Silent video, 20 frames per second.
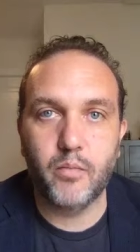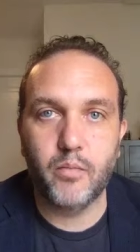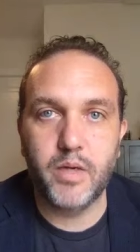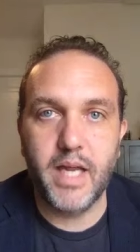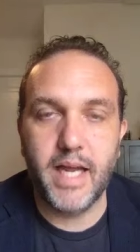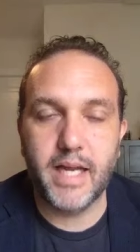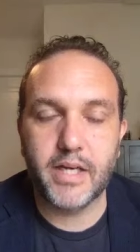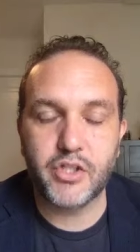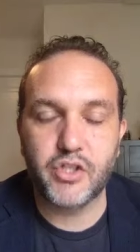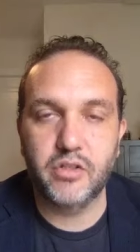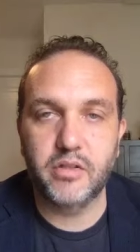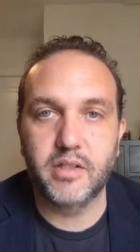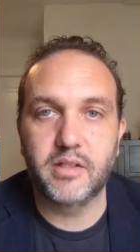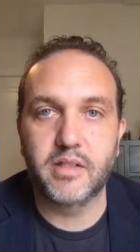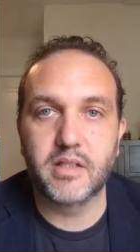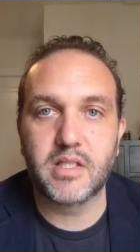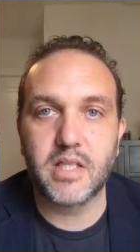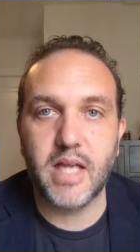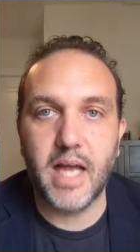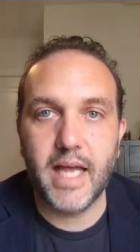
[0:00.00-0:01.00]
we actually
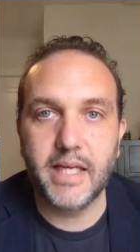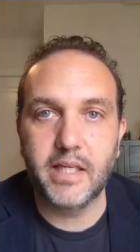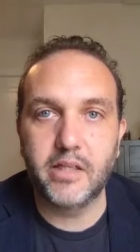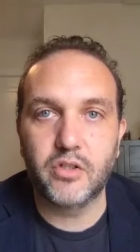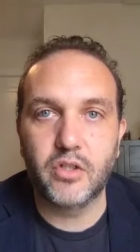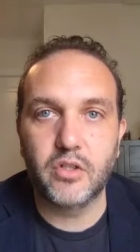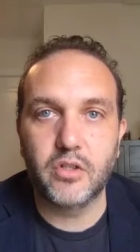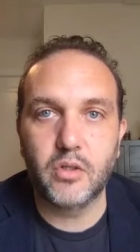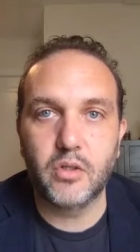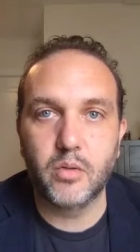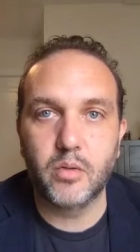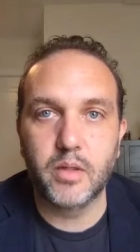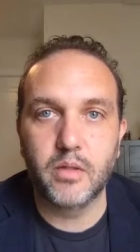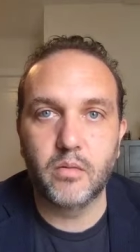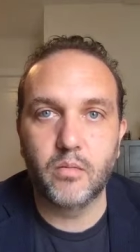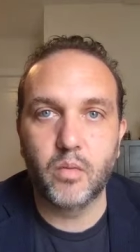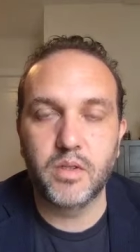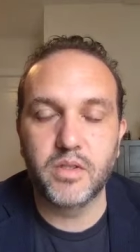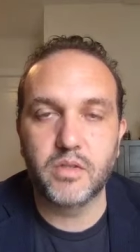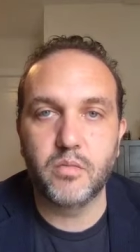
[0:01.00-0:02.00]
decided to do it
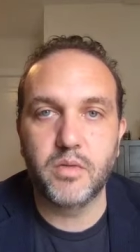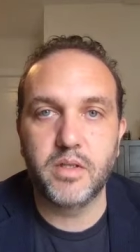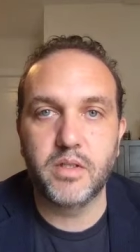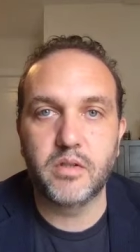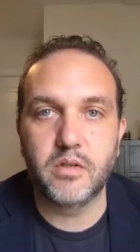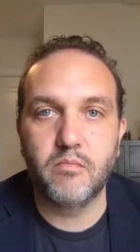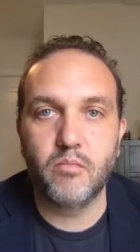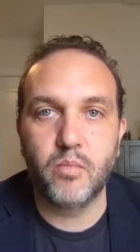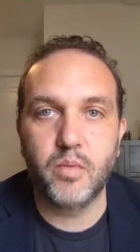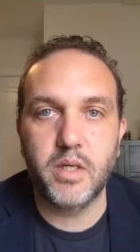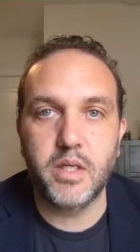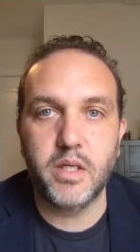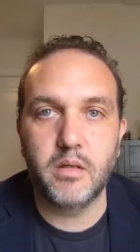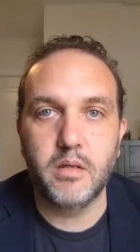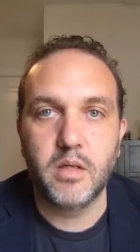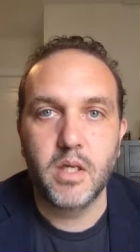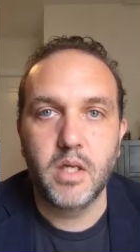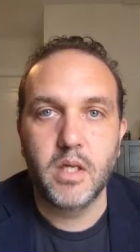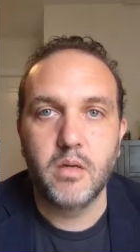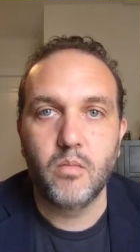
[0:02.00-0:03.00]
was we
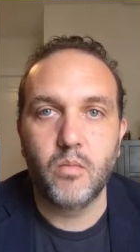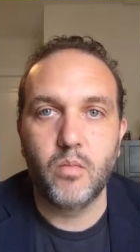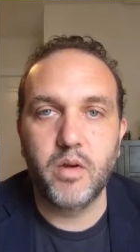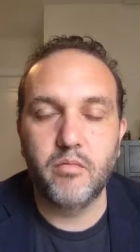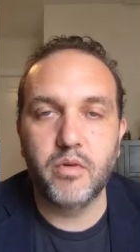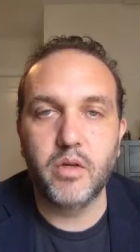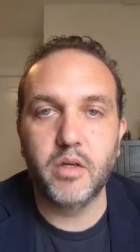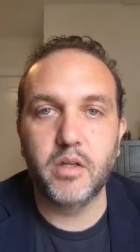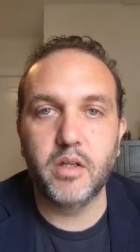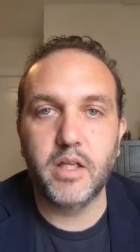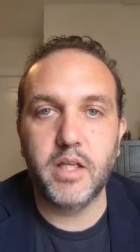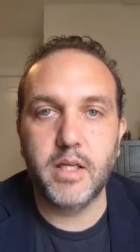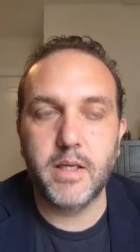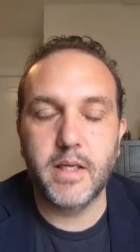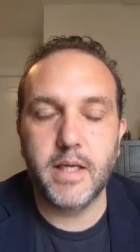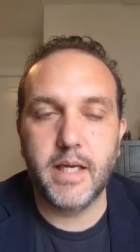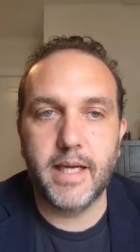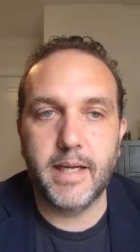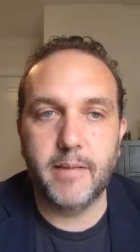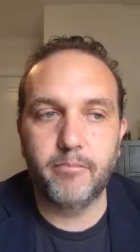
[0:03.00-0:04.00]

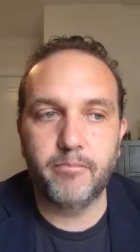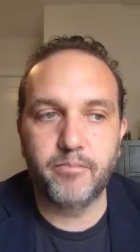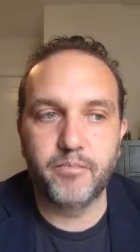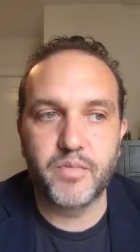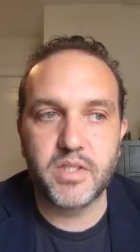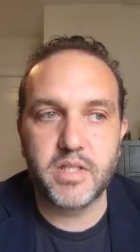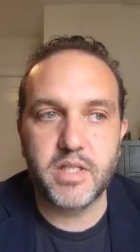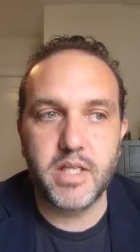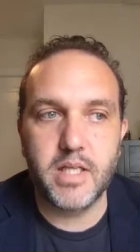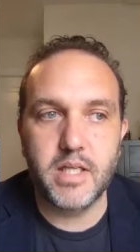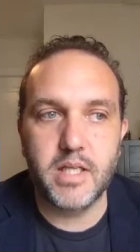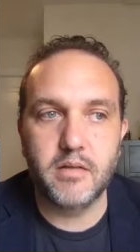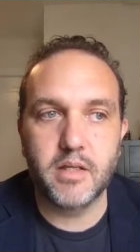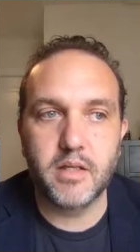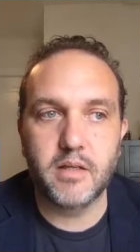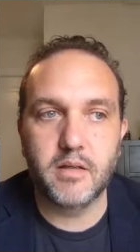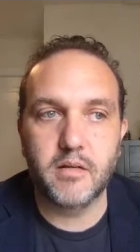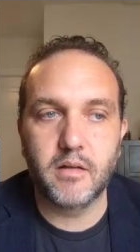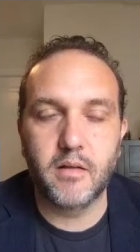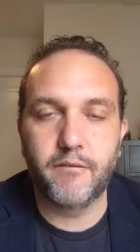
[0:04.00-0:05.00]
really see
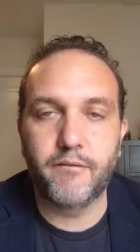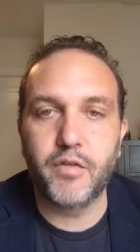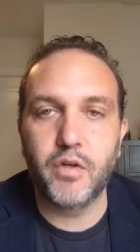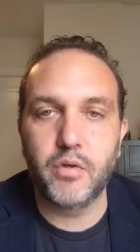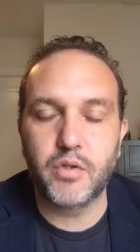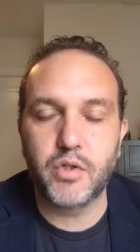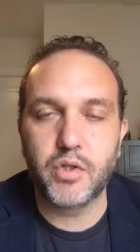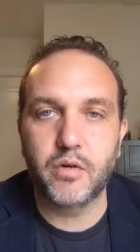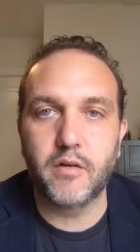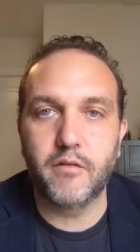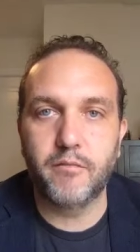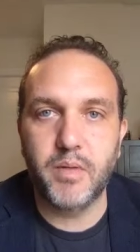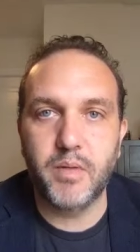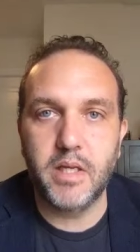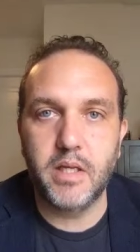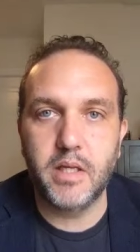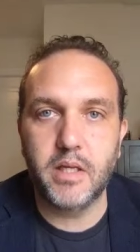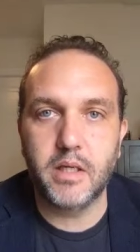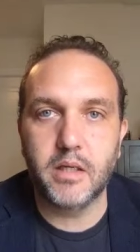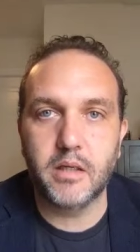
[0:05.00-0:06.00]
the future of
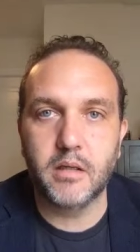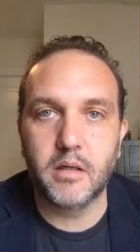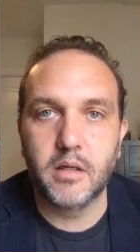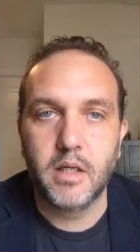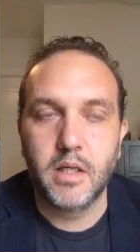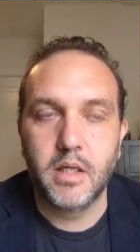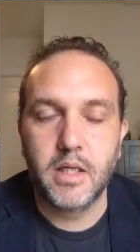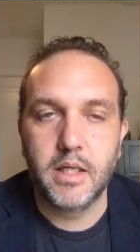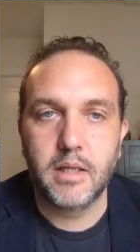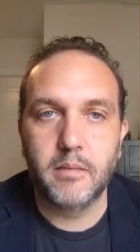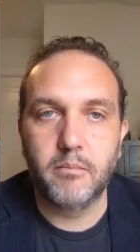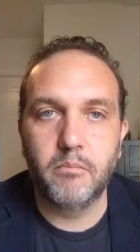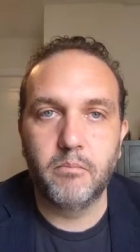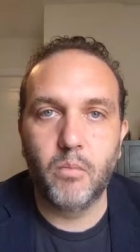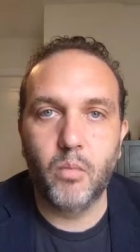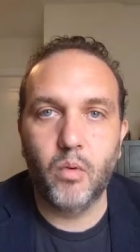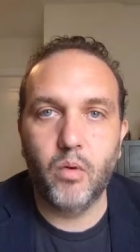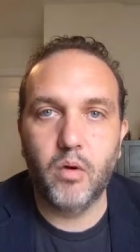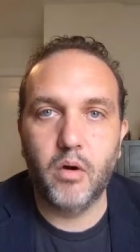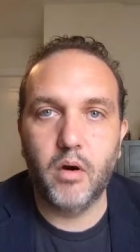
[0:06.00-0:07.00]
being
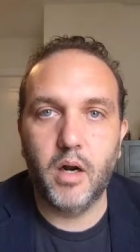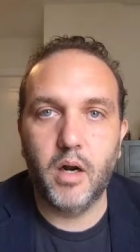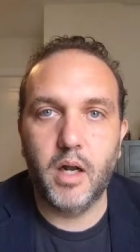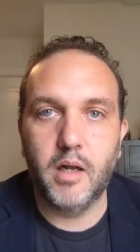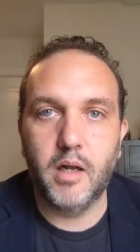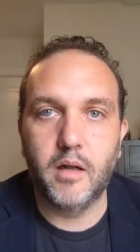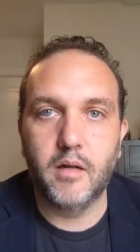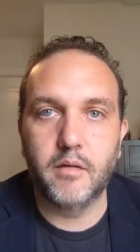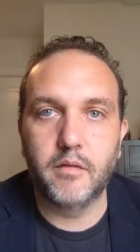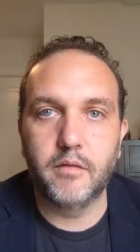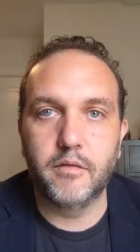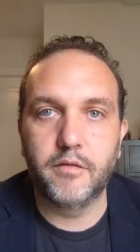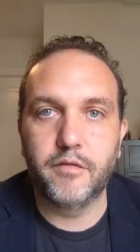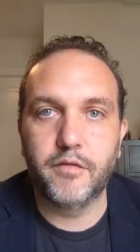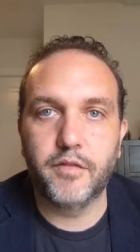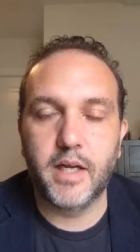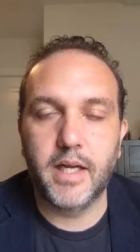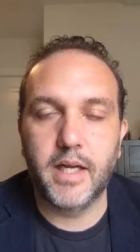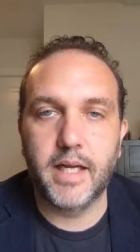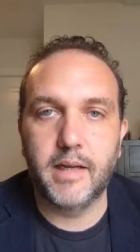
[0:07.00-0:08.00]
more of
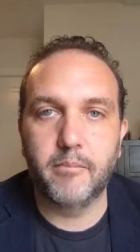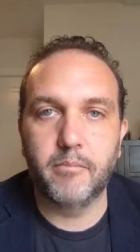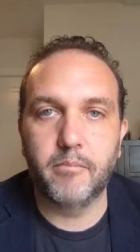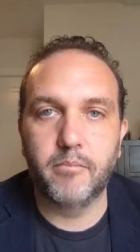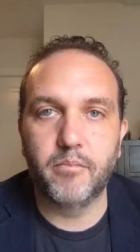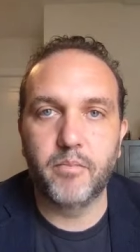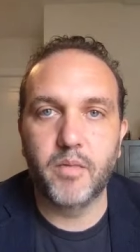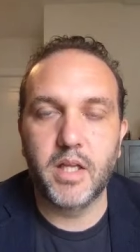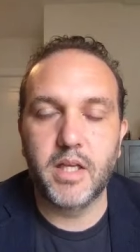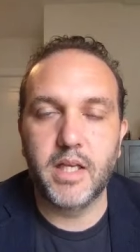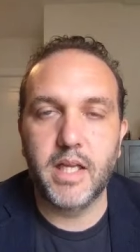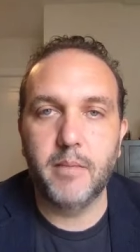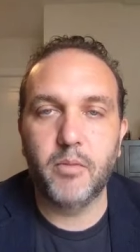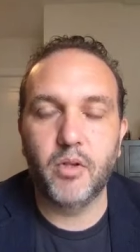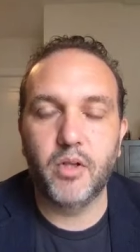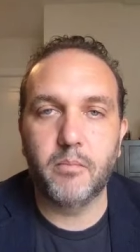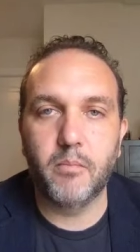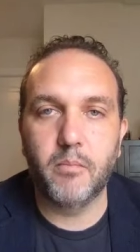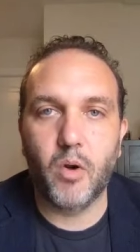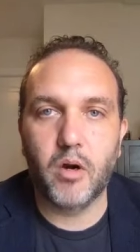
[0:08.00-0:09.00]

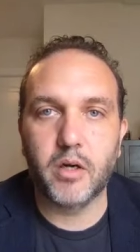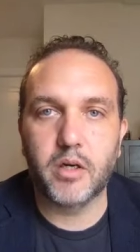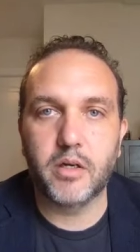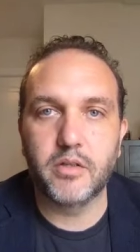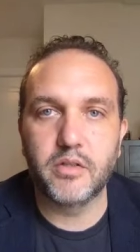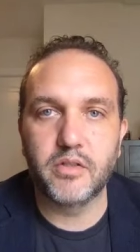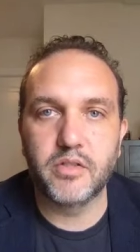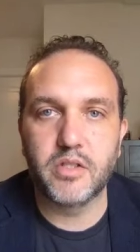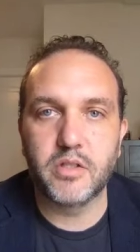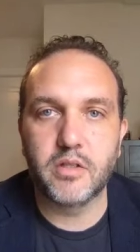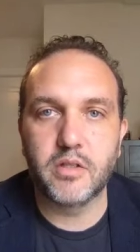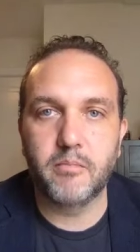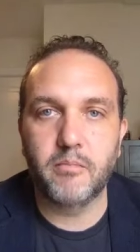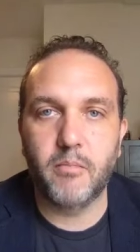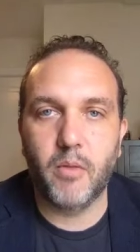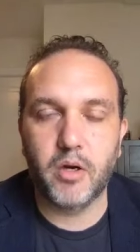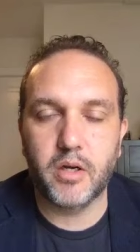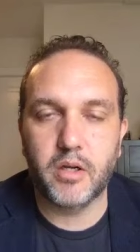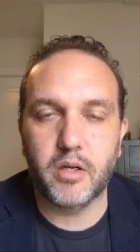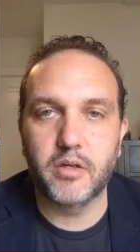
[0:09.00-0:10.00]
enabling
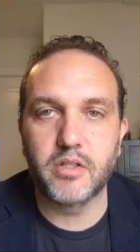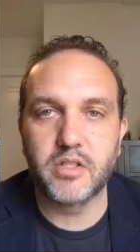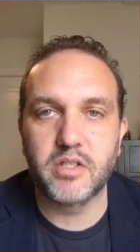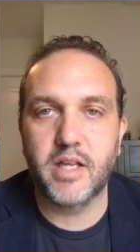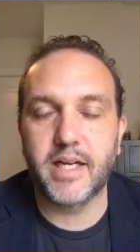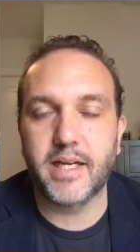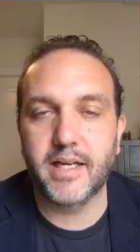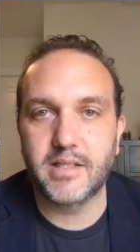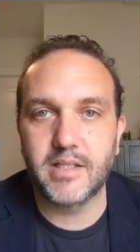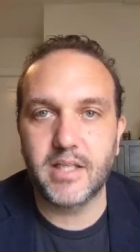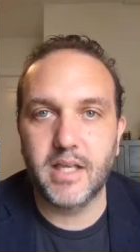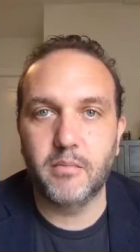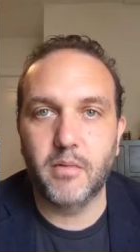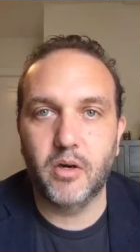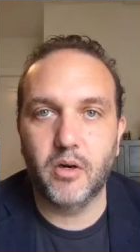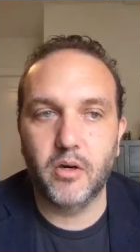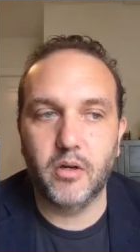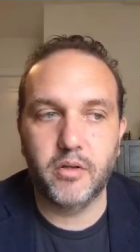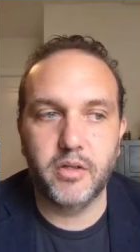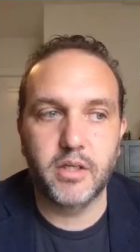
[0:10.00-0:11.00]
marketers, like I said
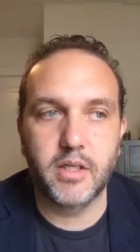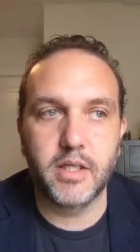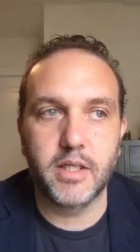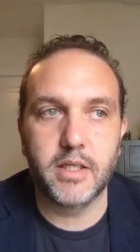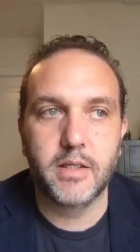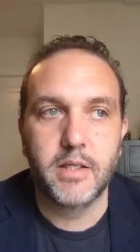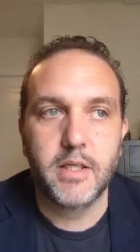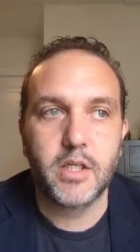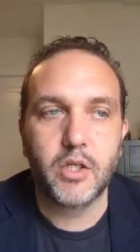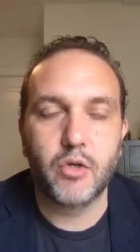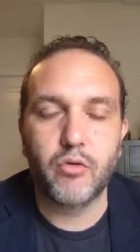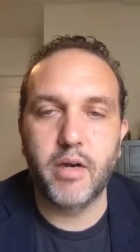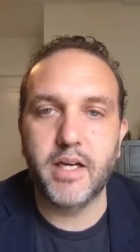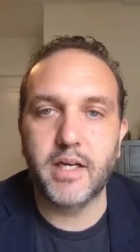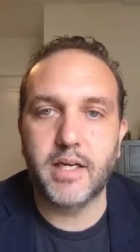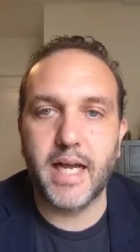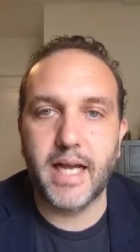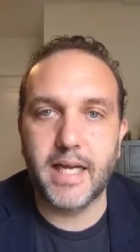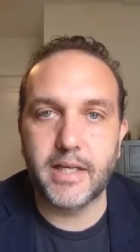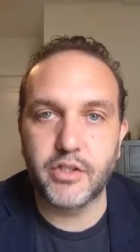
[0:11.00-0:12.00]
earlier, to
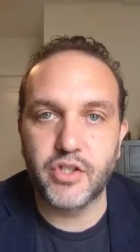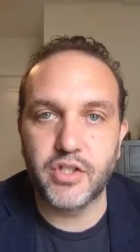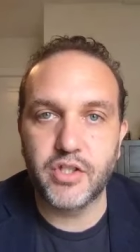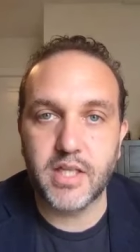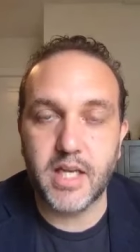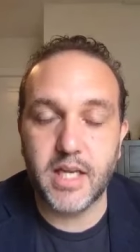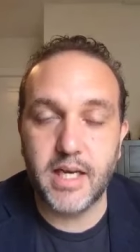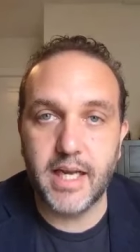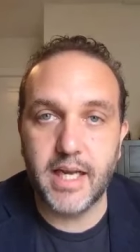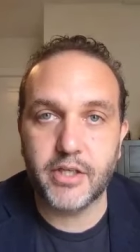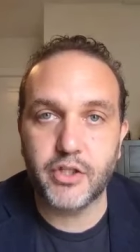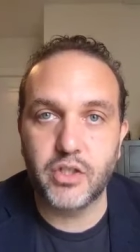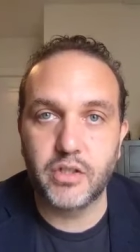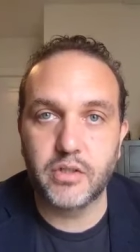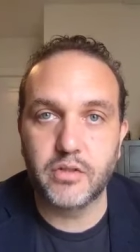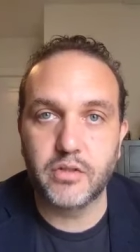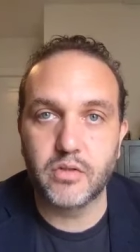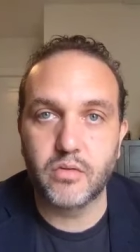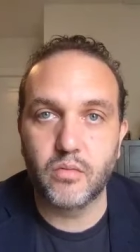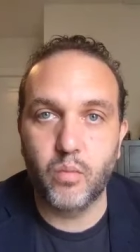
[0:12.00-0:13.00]
create conscious
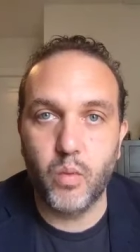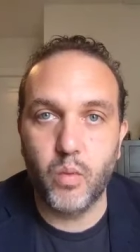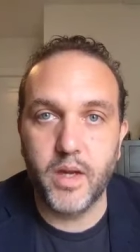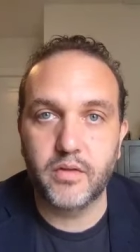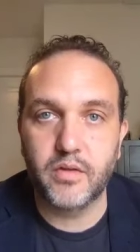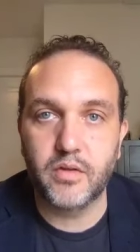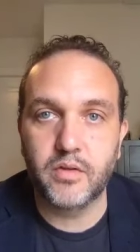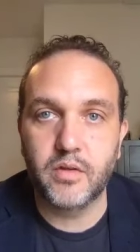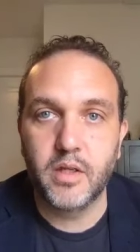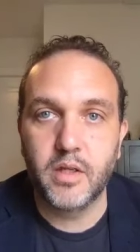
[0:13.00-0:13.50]
connections with